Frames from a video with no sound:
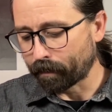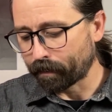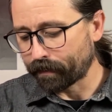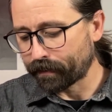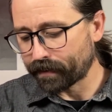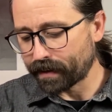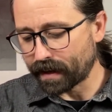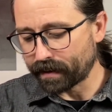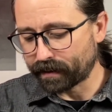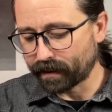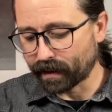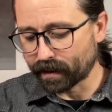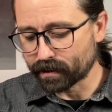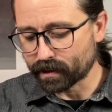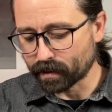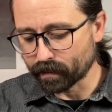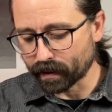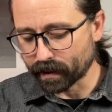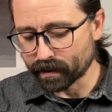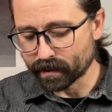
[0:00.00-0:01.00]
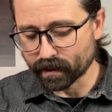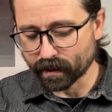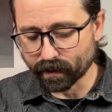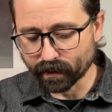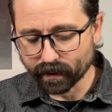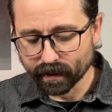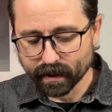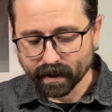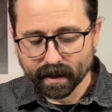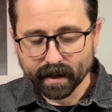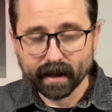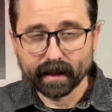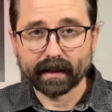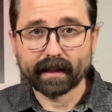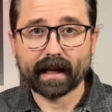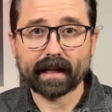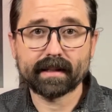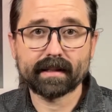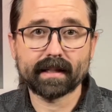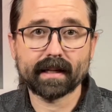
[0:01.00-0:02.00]
throughout the instrument, so
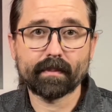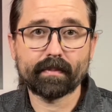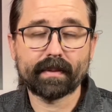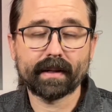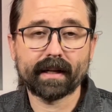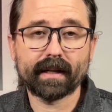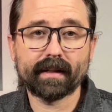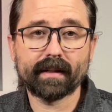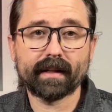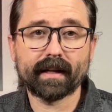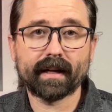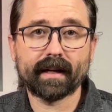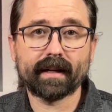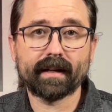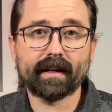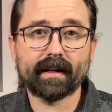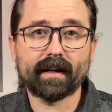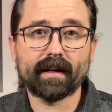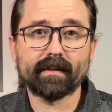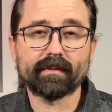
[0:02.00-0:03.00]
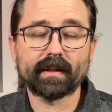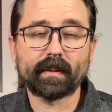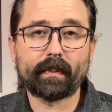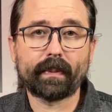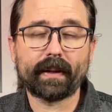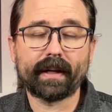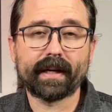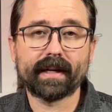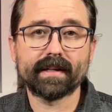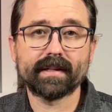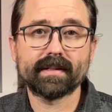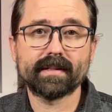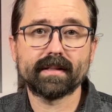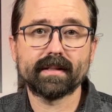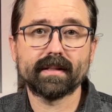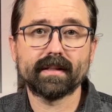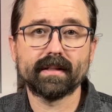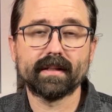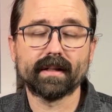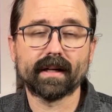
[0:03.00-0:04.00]
that's something that I'll
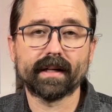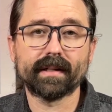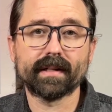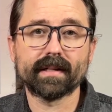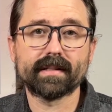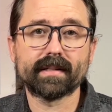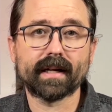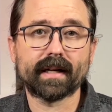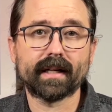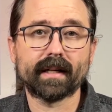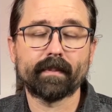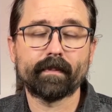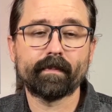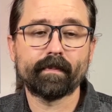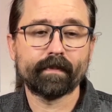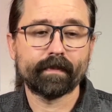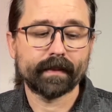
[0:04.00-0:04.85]
replace during the setup,